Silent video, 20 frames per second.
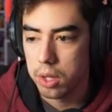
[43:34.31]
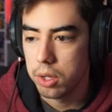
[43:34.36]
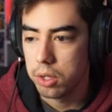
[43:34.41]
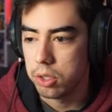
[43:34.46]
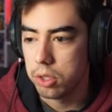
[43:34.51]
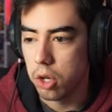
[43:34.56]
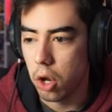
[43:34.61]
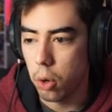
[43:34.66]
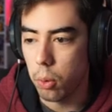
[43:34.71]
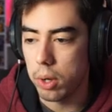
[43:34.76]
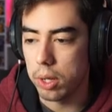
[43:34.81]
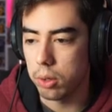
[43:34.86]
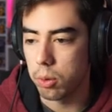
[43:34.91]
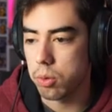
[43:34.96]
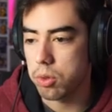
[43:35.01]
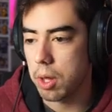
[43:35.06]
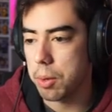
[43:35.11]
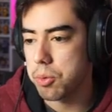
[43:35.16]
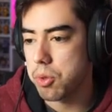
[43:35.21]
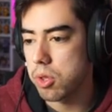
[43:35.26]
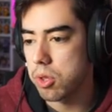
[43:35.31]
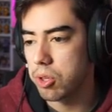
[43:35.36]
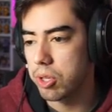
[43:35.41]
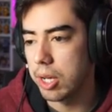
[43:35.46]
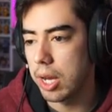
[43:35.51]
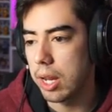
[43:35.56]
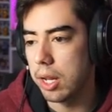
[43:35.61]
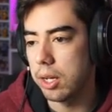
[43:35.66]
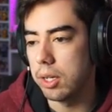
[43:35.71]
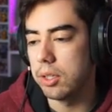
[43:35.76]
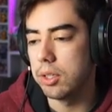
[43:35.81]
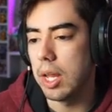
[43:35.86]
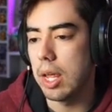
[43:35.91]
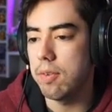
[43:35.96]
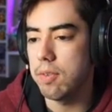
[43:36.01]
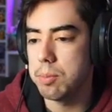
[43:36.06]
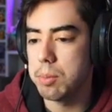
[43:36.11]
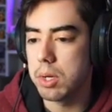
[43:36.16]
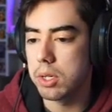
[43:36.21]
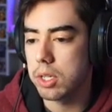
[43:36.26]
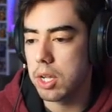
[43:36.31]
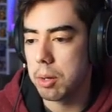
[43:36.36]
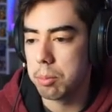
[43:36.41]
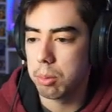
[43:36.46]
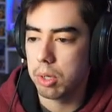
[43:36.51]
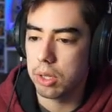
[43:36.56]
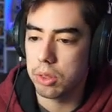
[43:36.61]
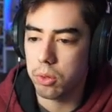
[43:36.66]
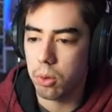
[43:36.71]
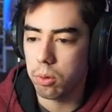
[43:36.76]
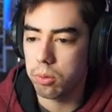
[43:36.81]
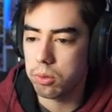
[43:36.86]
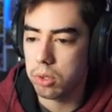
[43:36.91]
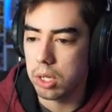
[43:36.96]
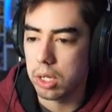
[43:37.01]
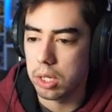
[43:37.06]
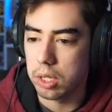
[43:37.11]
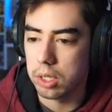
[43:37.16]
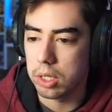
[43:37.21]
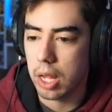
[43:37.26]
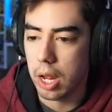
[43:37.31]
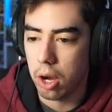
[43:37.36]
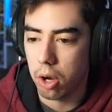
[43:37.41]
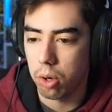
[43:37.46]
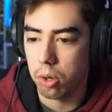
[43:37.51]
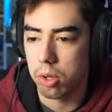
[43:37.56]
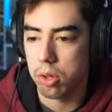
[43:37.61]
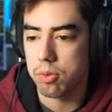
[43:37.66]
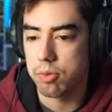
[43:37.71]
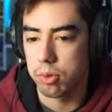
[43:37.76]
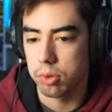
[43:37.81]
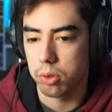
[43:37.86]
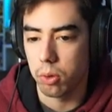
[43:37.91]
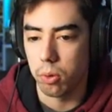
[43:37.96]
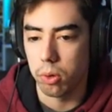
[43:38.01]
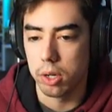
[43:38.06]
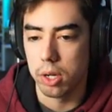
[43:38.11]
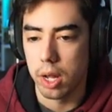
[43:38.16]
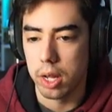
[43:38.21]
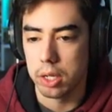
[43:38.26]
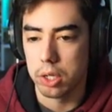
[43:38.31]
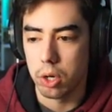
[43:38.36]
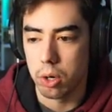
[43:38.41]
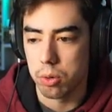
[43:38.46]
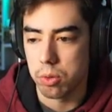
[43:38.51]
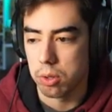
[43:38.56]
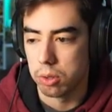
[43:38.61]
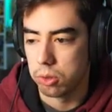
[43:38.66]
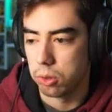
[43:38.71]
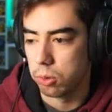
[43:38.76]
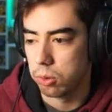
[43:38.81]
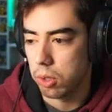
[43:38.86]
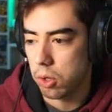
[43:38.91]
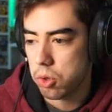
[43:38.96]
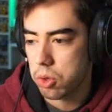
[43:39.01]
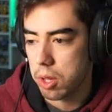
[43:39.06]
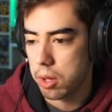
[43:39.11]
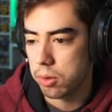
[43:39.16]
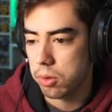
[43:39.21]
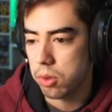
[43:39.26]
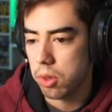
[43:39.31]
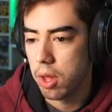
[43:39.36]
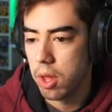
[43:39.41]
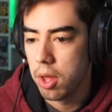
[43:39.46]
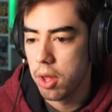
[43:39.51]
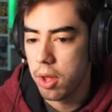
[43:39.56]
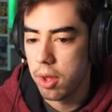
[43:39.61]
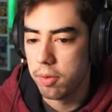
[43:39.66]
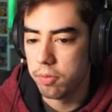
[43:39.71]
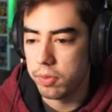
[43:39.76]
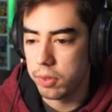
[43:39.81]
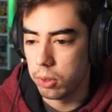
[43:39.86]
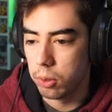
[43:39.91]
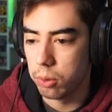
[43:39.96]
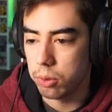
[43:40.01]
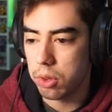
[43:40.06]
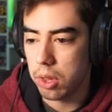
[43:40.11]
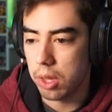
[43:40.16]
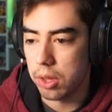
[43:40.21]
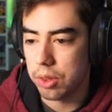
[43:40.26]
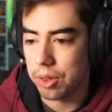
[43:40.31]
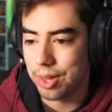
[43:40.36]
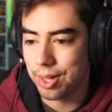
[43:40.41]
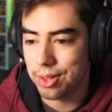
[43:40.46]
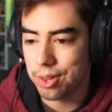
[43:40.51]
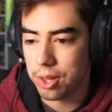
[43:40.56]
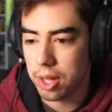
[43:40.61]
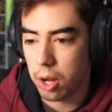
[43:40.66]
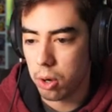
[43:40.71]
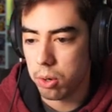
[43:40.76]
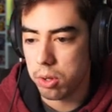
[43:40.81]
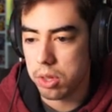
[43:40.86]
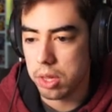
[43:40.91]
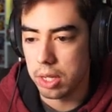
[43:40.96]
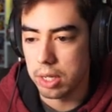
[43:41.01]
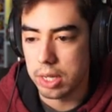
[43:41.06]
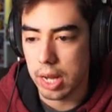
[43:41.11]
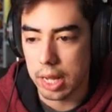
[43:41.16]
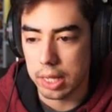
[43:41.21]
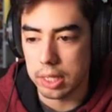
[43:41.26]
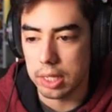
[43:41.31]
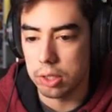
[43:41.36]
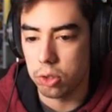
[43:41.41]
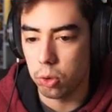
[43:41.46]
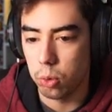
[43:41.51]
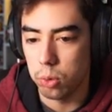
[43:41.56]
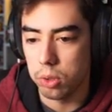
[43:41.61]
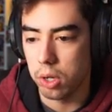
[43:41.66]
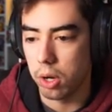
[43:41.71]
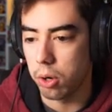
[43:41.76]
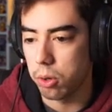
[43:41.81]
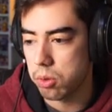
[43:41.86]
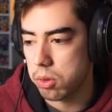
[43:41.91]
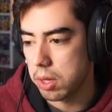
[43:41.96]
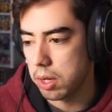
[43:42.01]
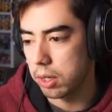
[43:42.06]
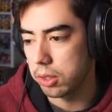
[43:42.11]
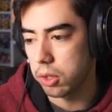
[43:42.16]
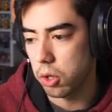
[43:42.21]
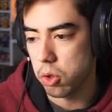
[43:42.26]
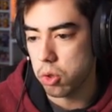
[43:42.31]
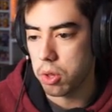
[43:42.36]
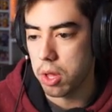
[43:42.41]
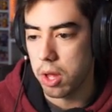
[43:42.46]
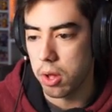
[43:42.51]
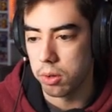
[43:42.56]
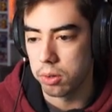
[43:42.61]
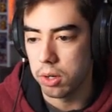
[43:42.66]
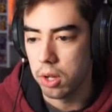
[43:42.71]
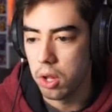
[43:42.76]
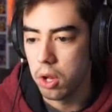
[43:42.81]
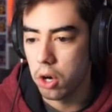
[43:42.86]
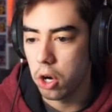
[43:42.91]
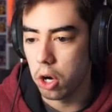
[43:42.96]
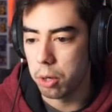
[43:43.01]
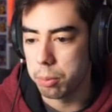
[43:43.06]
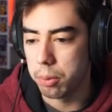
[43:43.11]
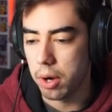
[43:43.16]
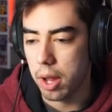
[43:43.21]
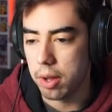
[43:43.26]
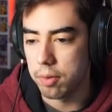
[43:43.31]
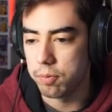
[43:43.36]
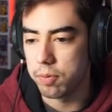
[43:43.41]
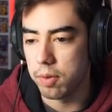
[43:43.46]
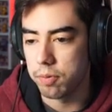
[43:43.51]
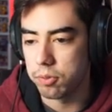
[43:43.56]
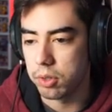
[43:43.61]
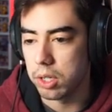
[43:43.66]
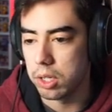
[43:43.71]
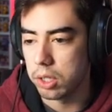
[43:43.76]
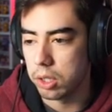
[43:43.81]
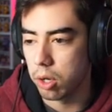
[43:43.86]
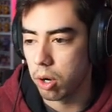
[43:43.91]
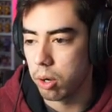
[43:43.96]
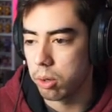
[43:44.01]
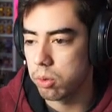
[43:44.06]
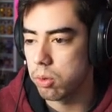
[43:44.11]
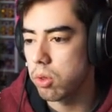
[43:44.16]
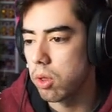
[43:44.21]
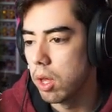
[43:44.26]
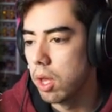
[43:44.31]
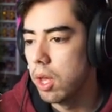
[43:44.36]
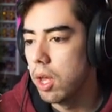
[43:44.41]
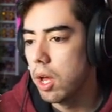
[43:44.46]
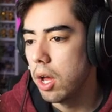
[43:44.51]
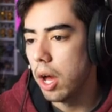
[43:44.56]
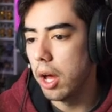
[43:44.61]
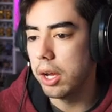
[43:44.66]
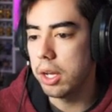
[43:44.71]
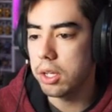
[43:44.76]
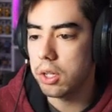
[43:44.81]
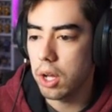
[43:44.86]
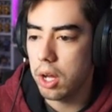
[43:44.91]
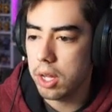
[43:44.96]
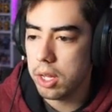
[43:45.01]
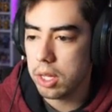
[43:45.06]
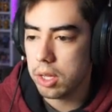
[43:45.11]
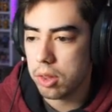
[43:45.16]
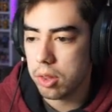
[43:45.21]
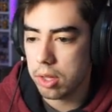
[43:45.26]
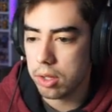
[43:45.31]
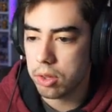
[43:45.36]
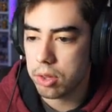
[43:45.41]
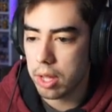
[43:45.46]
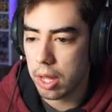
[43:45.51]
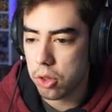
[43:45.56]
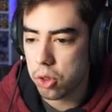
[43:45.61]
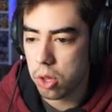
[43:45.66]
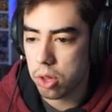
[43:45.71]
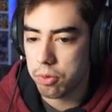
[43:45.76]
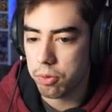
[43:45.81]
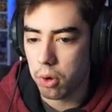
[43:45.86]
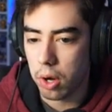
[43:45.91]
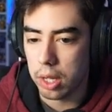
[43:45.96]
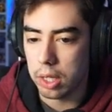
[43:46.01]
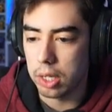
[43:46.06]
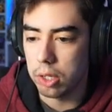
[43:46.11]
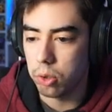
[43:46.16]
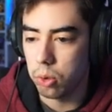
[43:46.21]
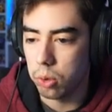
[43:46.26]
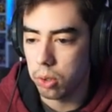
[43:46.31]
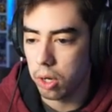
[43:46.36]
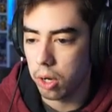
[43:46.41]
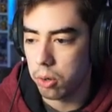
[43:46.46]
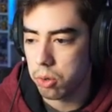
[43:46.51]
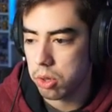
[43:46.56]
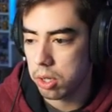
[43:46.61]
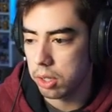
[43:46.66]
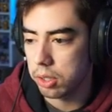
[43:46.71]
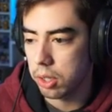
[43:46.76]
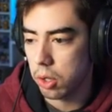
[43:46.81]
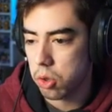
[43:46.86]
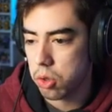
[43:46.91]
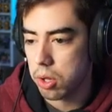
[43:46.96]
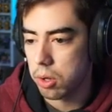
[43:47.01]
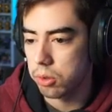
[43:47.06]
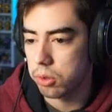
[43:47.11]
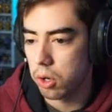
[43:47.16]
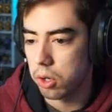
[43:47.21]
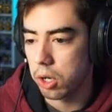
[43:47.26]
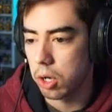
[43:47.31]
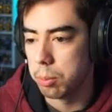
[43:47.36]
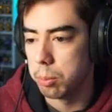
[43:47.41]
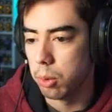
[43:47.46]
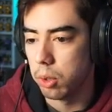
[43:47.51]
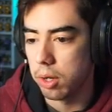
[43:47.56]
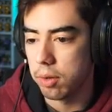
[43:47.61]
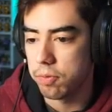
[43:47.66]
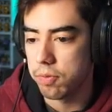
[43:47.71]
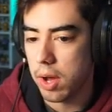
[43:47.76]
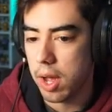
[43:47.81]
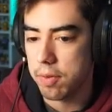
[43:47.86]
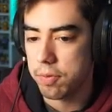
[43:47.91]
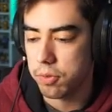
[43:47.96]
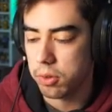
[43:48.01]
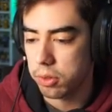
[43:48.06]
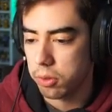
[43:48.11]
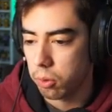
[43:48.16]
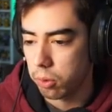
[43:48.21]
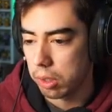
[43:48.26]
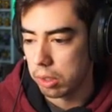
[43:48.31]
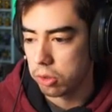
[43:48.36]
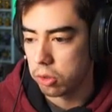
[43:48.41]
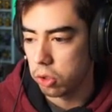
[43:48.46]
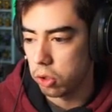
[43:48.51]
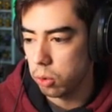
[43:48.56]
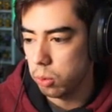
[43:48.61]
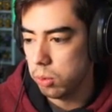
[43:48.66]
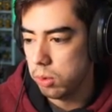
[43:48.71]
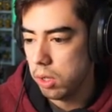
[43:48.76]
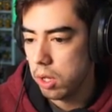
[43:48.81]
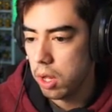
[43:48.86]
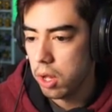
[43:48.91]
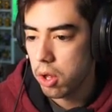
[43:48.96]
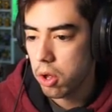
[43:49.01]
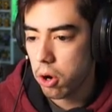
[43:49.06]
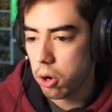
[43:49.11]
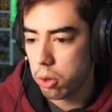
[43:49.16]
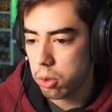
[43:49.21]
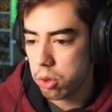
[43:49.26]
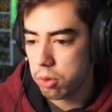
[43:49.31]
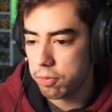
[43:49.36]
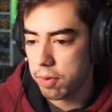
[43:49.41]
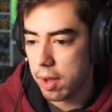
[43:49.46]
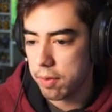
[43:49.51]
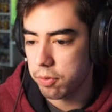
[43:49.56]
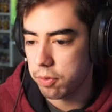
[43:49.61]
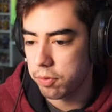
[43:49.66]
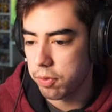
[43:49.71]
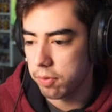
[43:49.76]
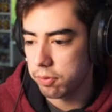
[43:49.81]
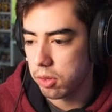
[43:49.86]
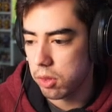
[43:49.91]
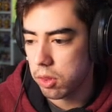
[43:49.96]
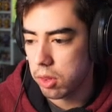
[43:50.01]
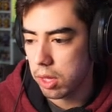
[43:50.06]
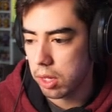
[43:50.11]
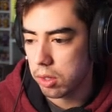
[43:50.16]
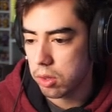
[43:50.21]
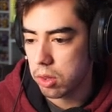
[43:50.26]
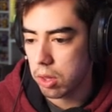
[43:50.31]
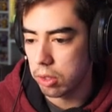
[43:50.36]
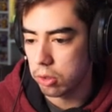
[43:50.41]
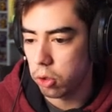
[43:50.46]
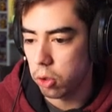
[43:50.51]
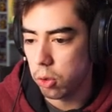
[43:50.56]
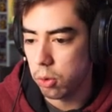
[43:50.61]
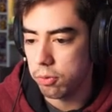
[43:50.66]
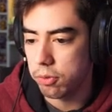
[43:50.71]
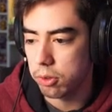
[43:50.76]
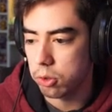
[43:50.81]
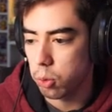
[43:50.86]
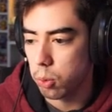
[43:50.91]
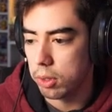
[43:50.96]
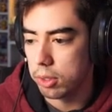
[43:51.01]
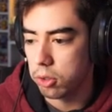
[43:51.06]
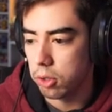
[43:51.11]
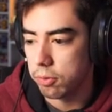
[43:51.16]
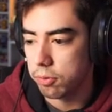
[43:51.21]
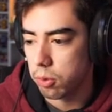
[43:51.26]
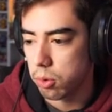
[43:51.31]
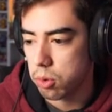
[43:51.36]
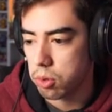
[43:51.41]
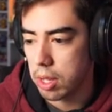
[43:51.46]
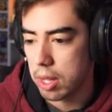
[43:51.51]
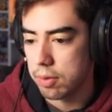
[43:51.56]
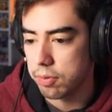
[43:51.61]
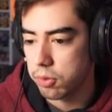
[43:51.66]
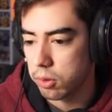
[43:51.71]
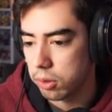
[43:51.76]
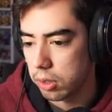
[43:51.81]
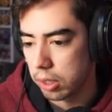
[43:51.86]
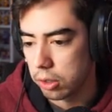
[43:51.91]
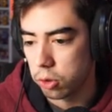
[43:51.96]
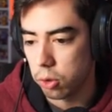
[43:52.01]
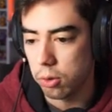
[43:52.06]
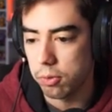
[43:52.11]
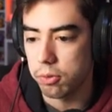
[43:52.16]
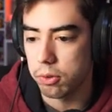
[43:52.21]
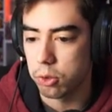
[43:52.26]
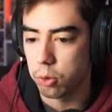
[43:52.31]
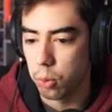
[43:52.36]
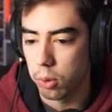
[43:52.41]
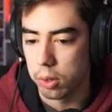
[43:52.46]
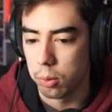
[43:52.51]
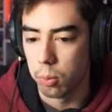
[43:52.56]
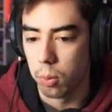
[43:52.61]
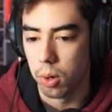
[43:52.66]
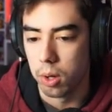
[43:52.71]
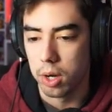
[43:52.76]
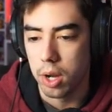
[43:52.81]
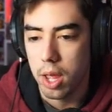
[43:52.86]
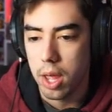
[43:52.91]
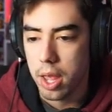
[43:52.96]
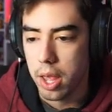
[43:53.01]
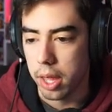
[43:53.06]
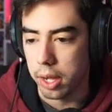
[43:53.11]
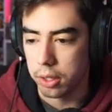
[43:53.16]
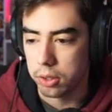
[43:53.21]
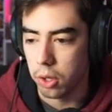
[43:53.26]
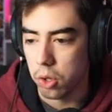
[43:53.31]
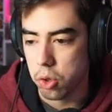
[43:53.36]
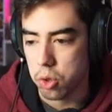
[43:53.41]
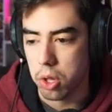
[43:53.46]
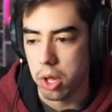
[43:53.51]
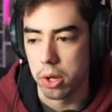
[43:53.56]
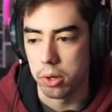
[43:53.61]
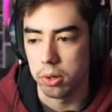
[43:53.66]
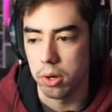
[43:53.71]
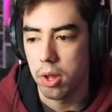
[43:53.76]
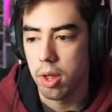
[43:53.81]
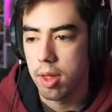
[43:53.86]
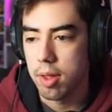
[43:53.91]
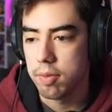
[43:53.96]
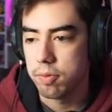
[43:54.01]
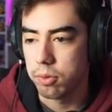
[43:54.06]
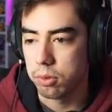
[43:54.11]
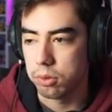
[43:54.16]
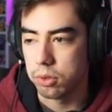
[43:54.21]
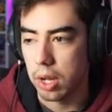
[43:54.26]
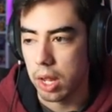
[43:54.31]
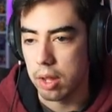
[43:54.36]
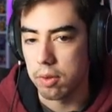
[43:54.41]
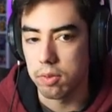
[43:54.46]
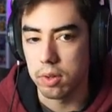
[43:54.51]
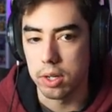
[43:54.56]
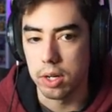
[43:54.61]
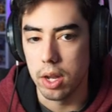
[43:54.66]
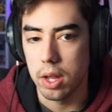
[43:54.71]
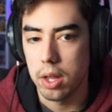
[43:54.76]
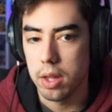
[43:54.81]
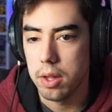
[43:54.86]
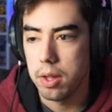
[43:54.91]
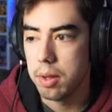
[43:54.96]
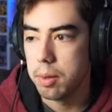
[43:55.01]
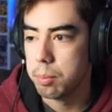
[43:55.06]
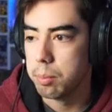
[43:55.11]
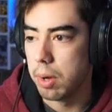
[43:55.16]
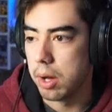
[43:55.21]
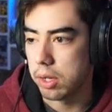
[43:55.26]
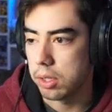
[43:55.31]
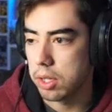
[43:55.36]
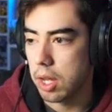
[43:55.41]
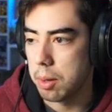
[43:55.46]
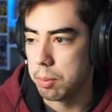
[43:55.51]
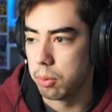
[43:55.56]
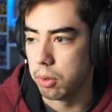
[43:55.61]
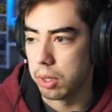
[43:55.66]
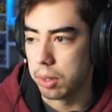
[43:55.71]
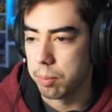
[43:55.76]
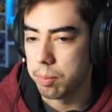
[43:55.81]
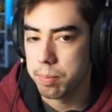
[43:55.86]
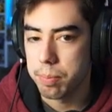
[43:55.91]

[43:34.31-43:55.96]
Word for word: No interceptions today. David Montgomery, 13 carries for 39 yards and two touchdowns. Fields, six carries and 92 yards and a touchdown. Herbert had 15 yards. Honeycutt, six catches for 82 yards and a touchdown. Darnell Mooney, five for 32. Hurst, 5 for 56, 2 for 22 for Stanford, and 2 for 21, and a touchdown for David Montgomery.